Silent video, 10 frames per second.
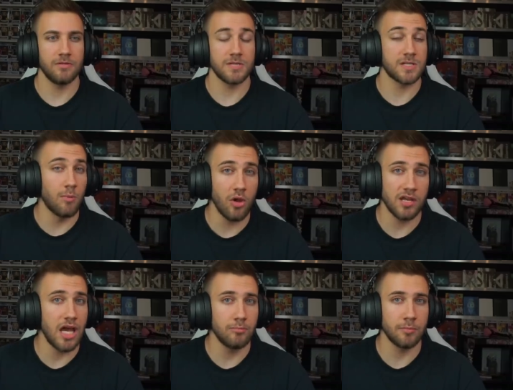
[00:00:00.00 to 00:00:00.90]
small
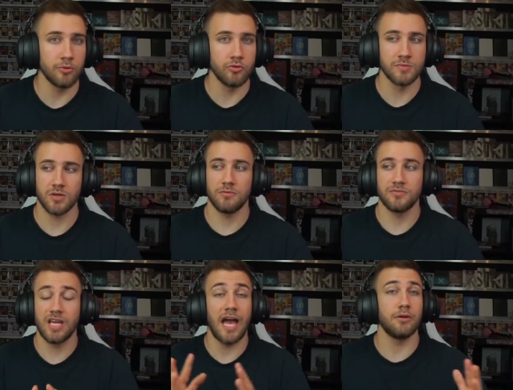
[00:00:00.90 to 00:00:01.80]
K-pop groups, of
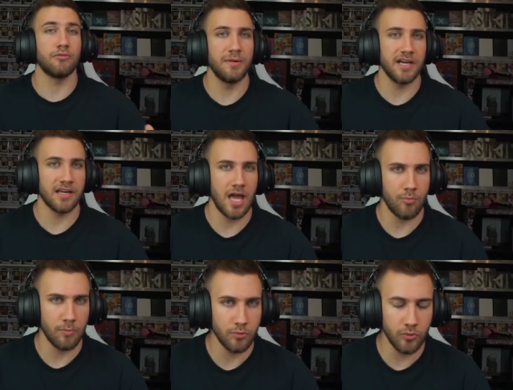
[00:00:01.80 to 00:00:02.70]
kind of bigger
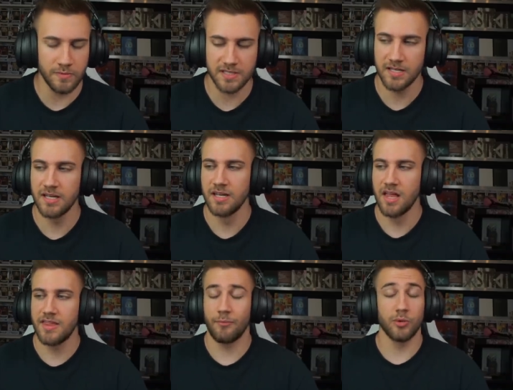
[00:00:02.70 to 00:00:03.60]
K-pop groups,
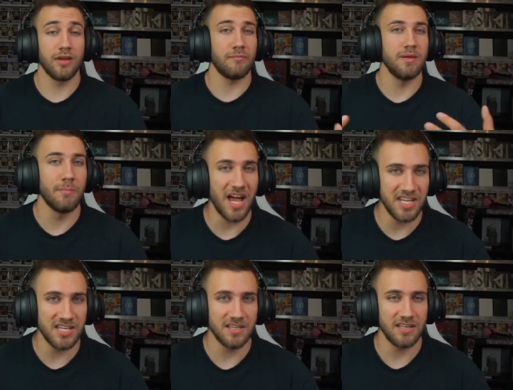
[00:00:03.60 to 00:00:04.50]
that will give me
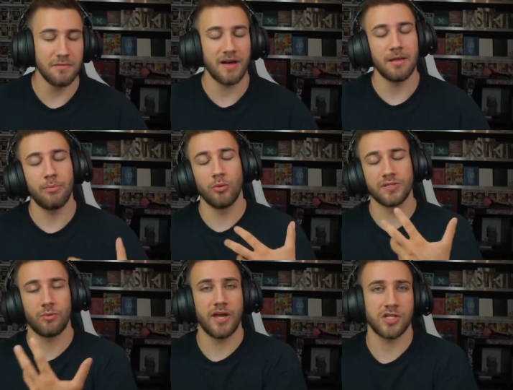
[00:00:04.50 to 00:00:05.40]
money if I post
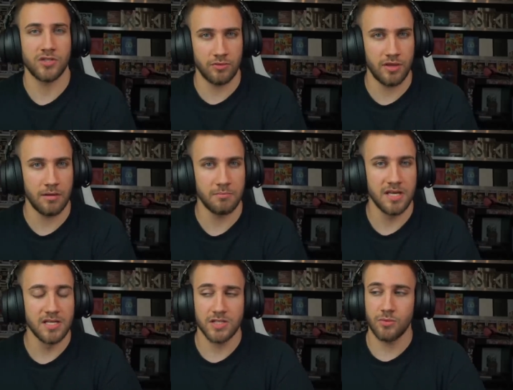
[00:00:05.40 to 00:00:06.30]
a reaction to them.
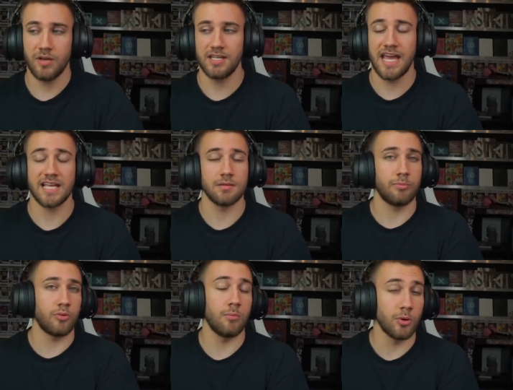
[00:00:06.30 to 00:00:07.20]
So it has a
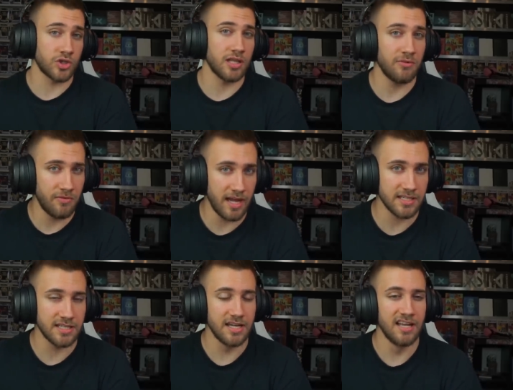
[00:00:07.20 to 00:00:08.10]
promotional
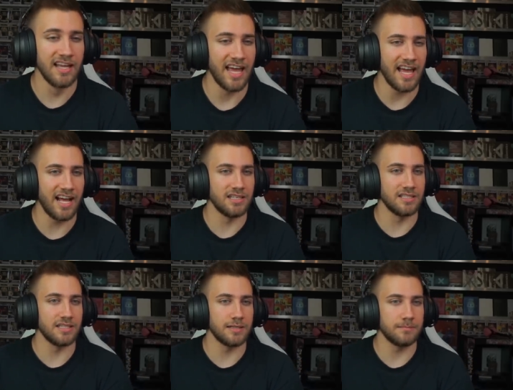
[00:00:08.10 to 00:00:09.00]
effect. And